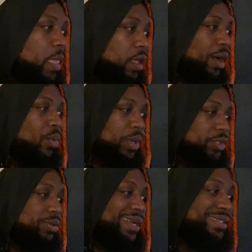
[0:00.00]
I wanna
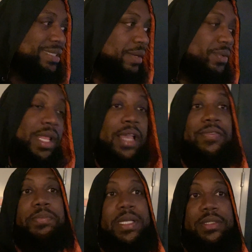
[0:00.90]
try to save your life
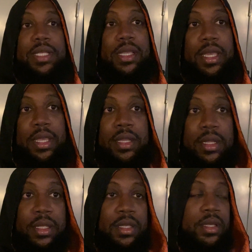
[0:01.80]
as best as I can.
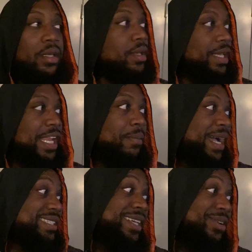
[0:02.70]
And that
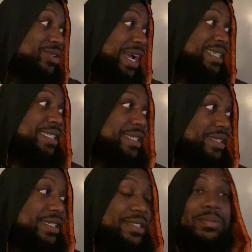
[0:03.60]
might sound crazy,
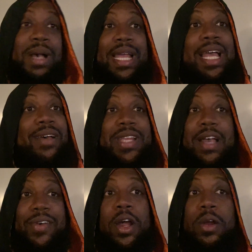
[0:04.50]
because you might not have
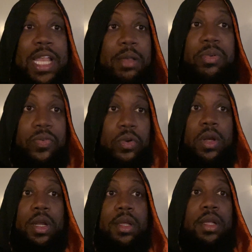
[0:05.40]
never heard that before.